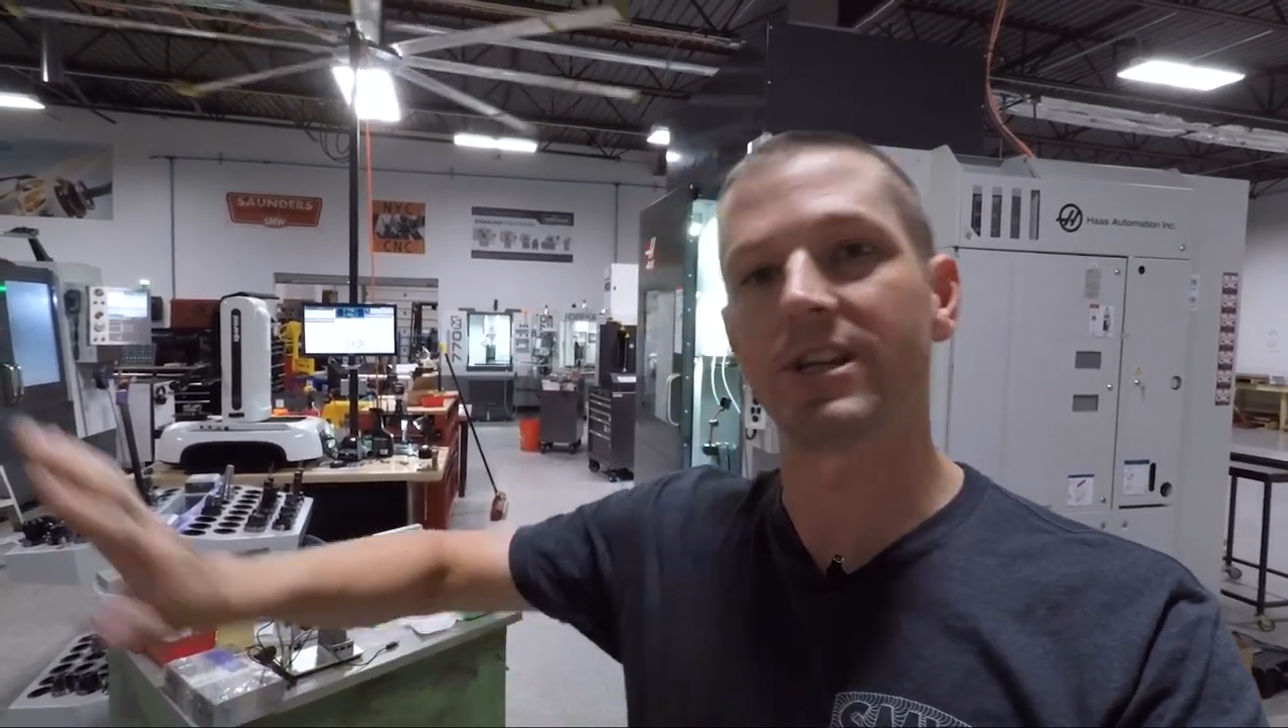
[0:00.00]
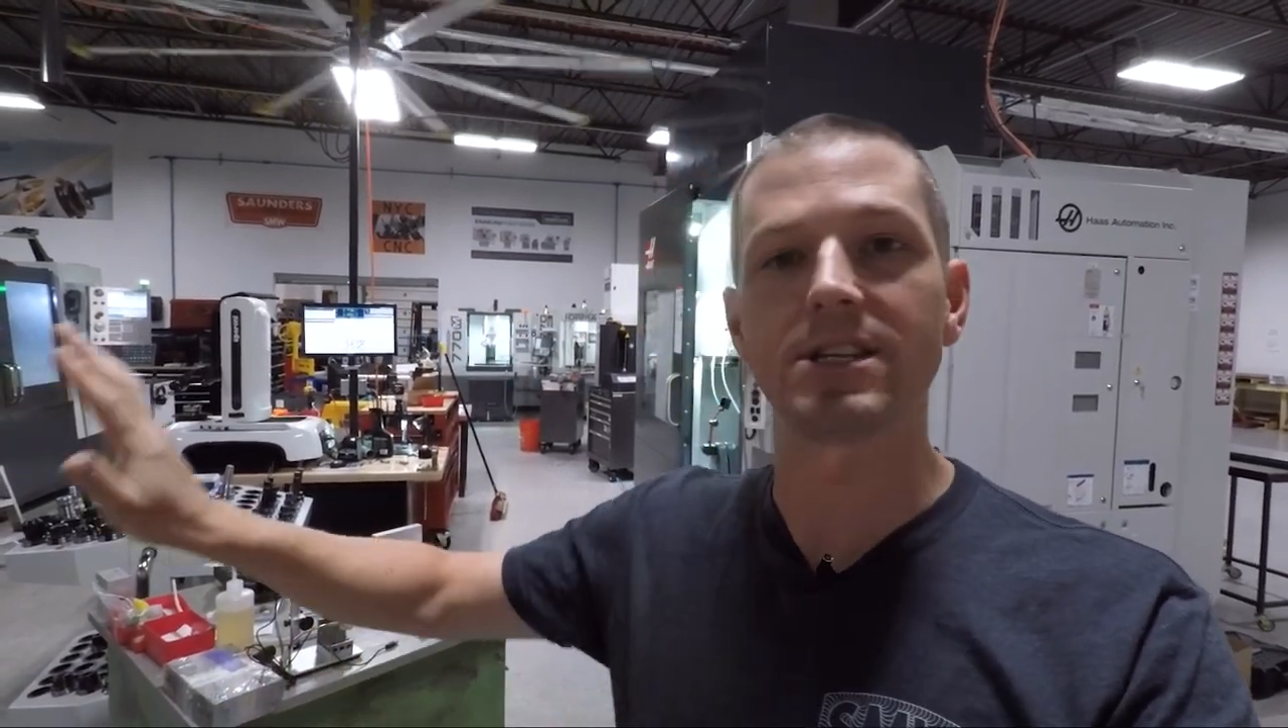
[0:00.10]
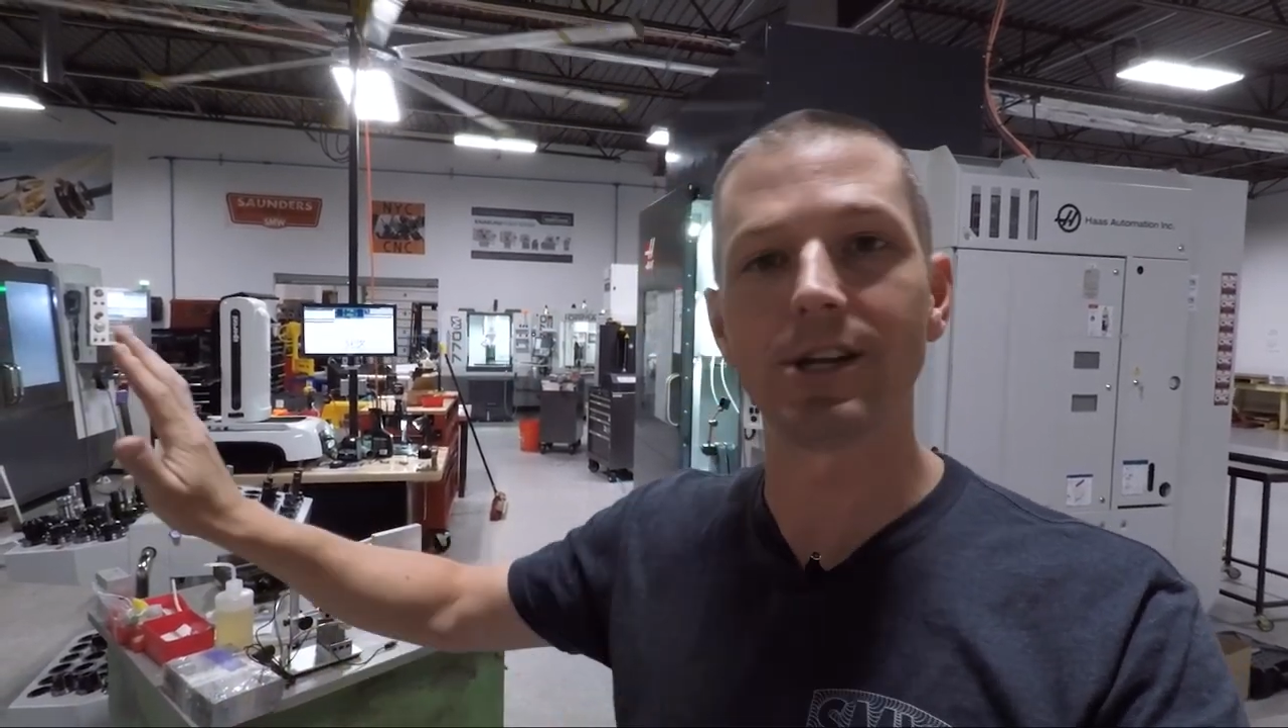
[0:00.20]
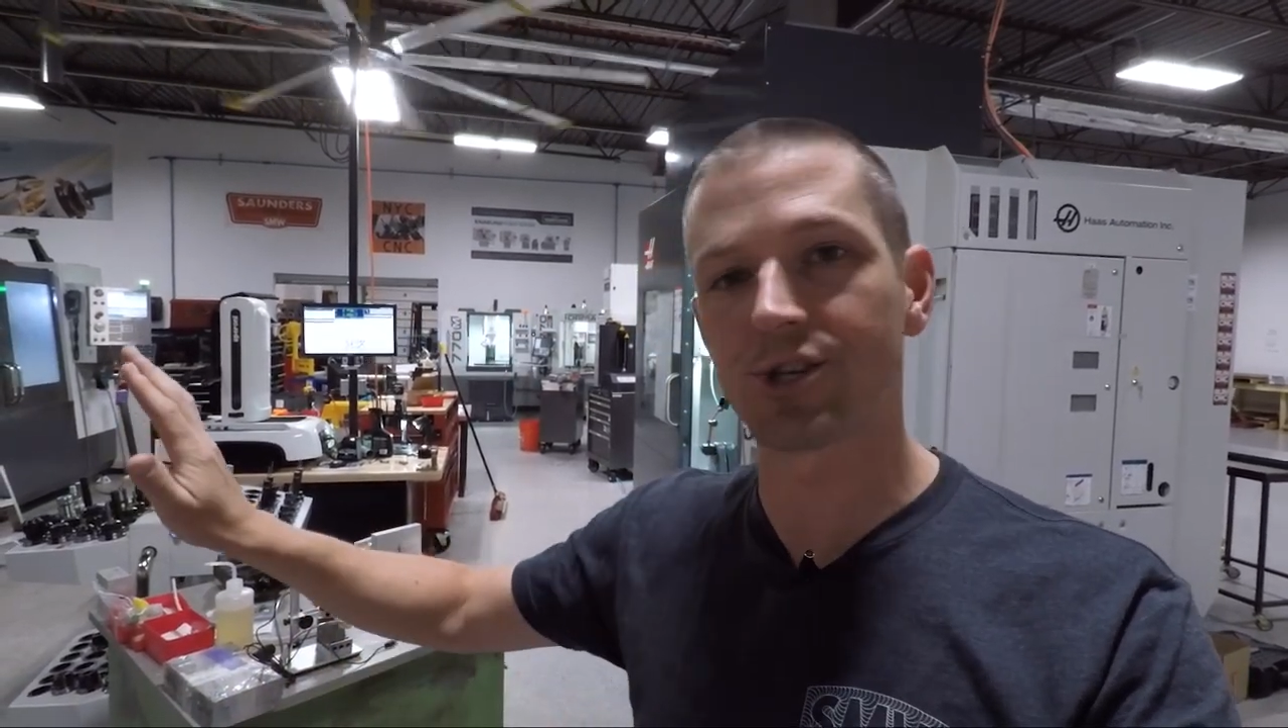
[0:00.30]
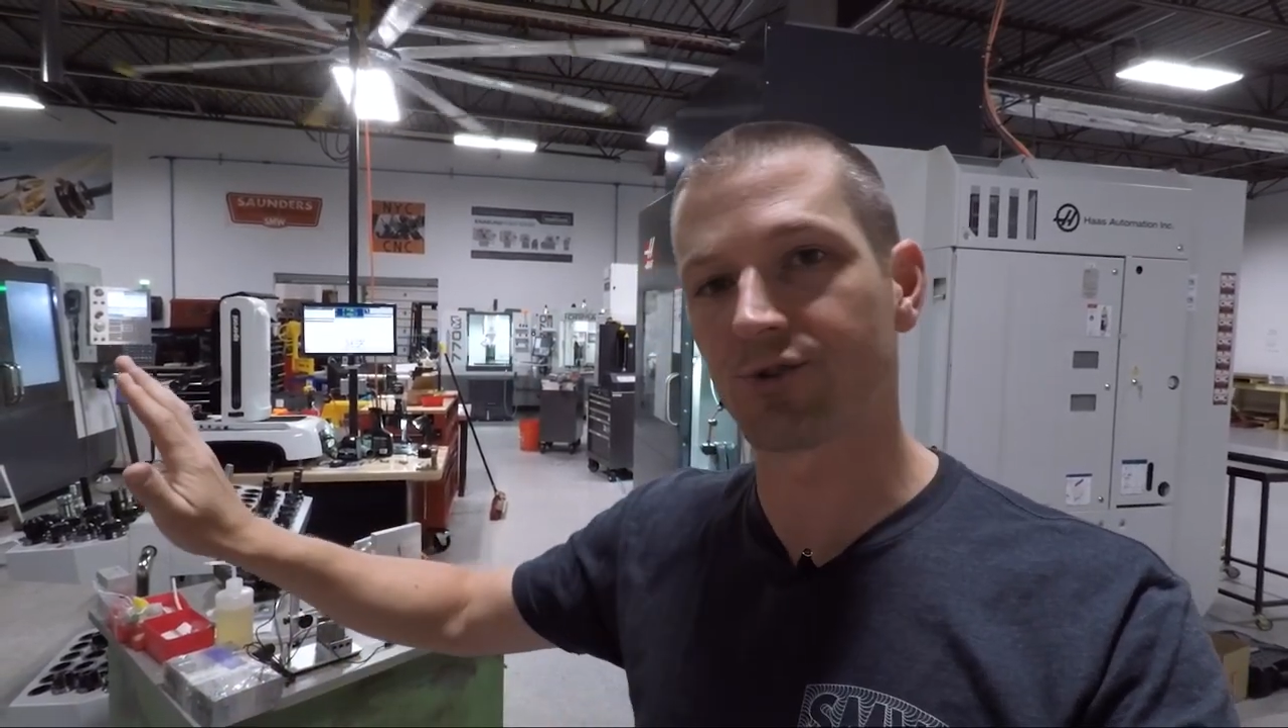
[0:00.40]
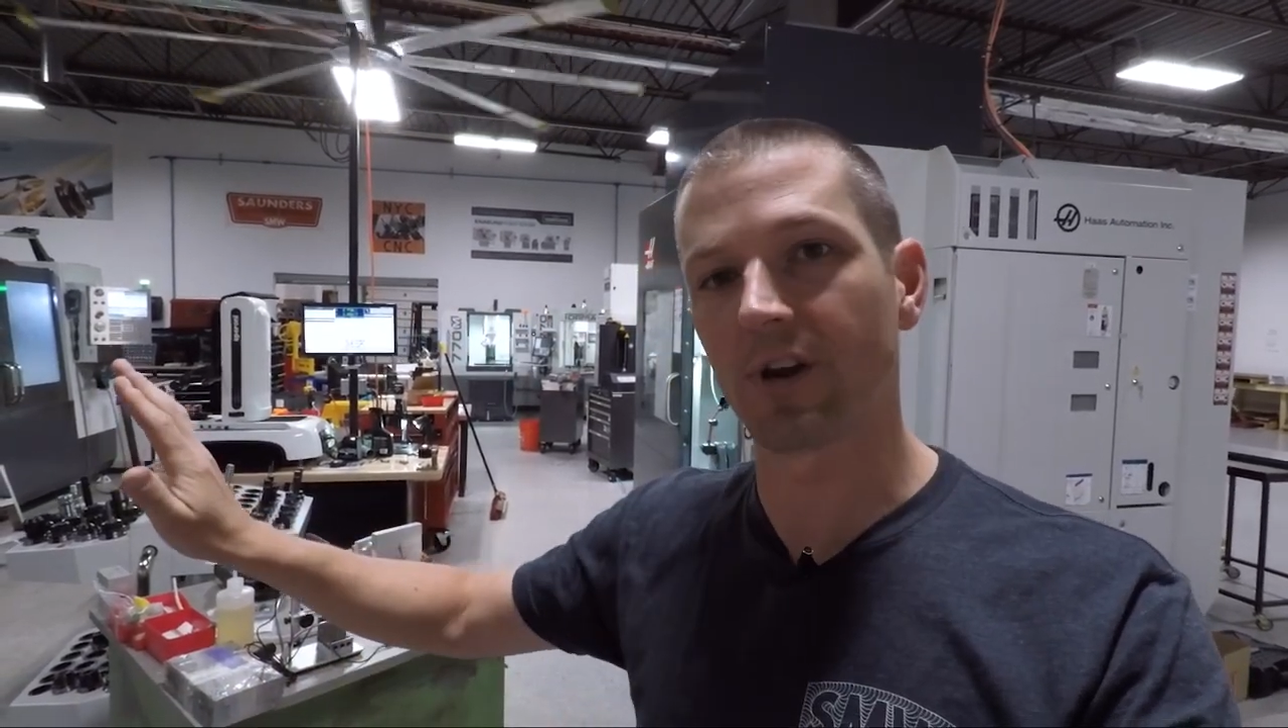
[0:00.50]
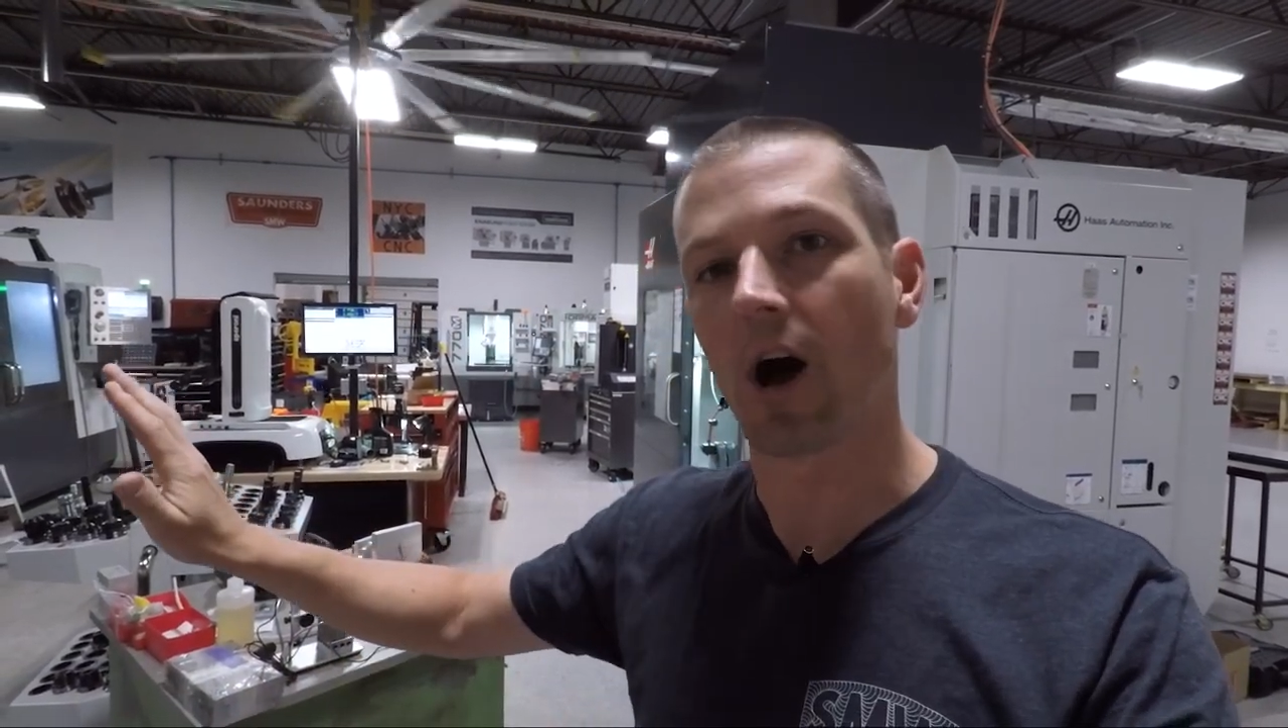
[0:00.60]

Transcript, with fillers: this industry